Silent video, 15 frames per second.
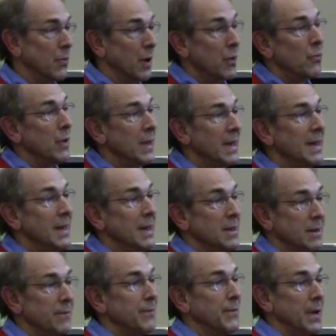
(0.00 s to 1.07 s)
what do we need
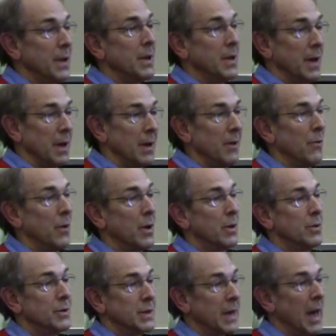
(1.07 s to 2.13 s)
to fill in, what are
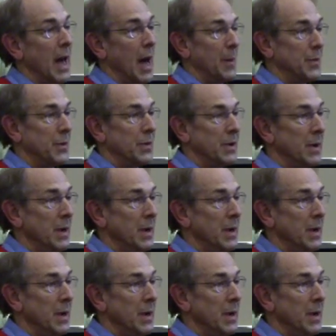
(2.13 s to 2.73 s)
those gaps,